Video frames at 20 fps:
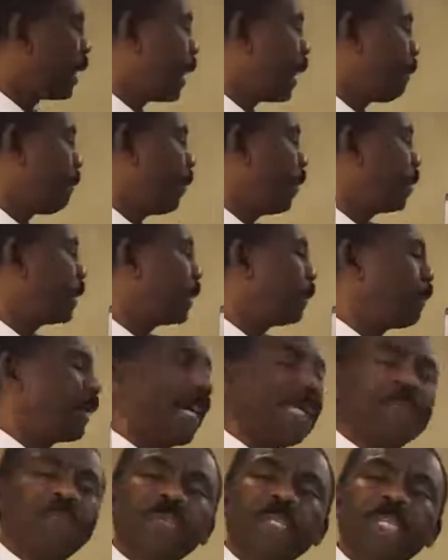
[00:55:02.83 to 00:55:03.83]
that
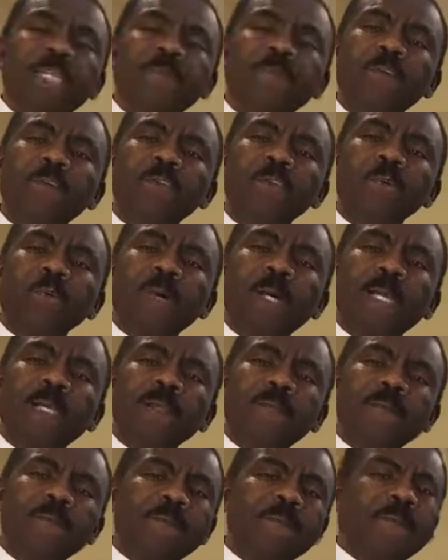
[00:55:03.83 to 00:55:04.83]
multiply to give you
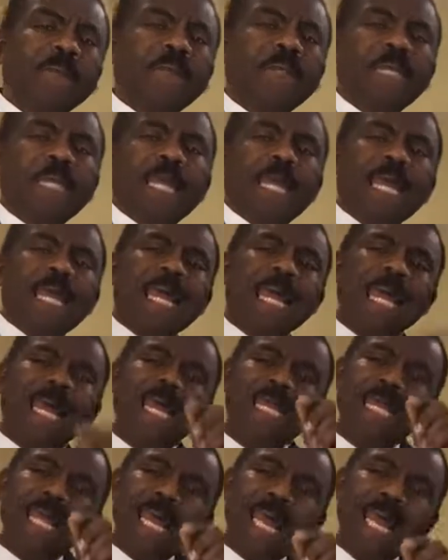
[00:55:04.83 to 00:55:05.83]
12
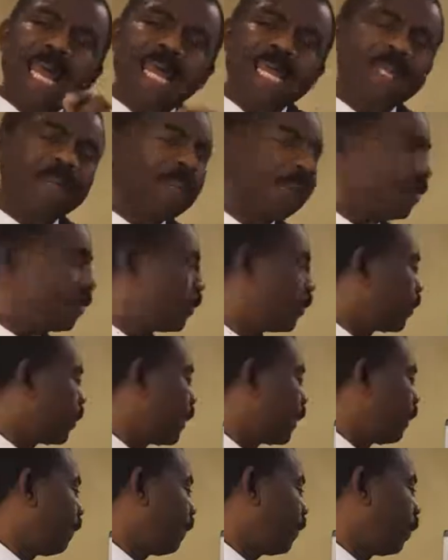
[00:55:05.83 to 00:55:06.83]
and add
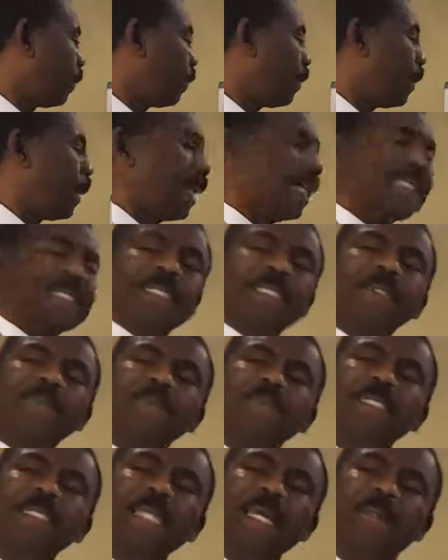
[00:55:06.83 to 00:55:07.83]
to give you
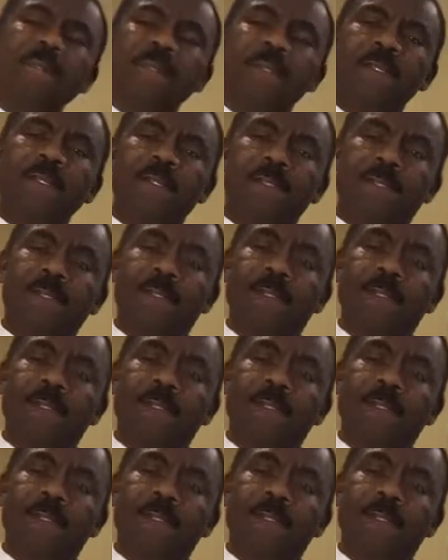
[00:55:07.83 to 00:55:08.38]
positive 7?